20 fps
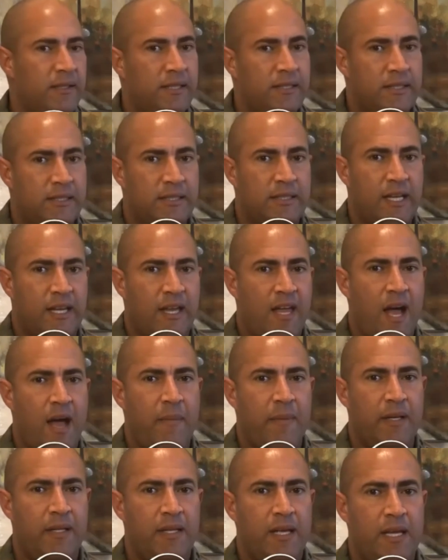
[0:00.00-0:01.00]
this is the
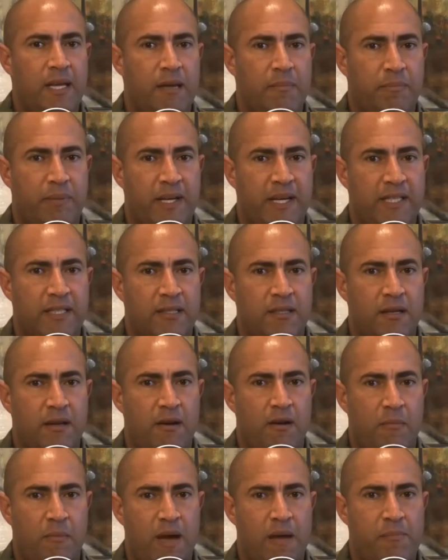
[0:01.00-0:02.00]
comment that he placed
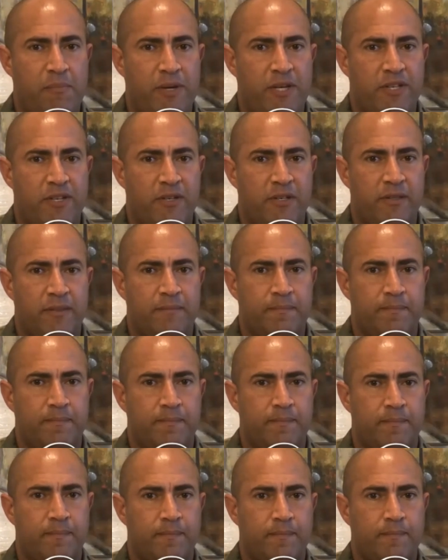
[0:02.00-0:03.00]
on my picture.
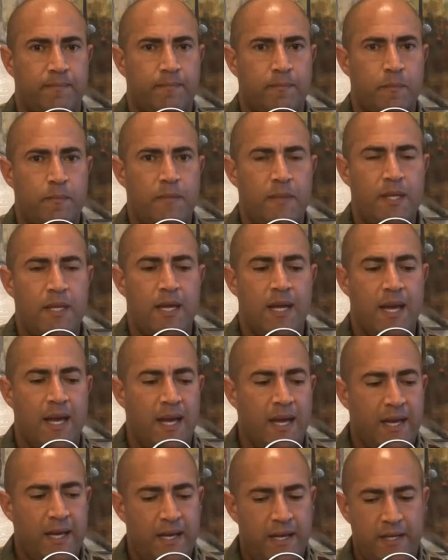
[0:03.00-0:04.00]

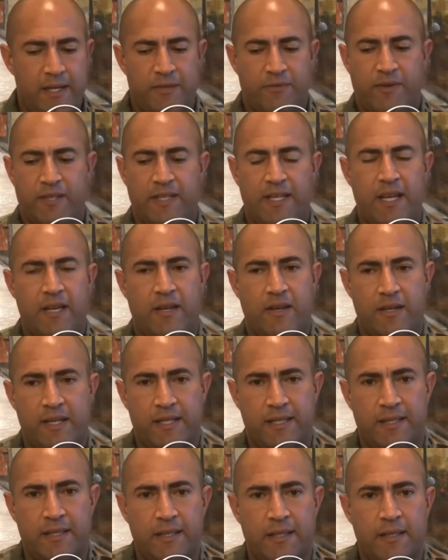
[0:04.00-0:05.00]
It is
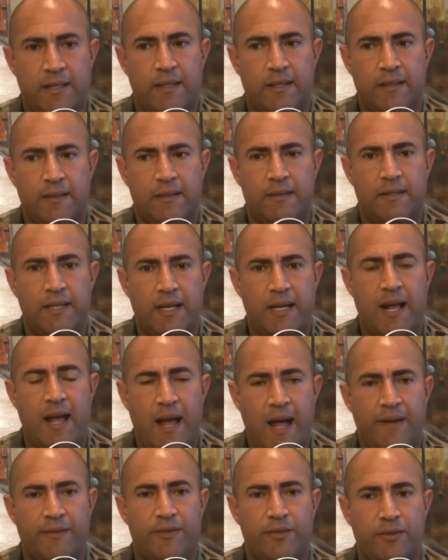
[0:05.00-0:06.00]
ridiculous that I
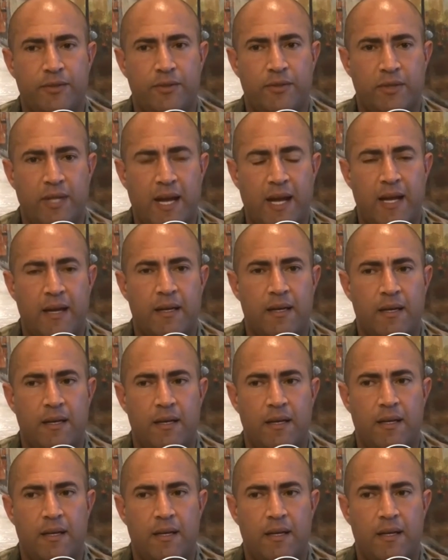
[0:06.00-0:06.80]
had to do that.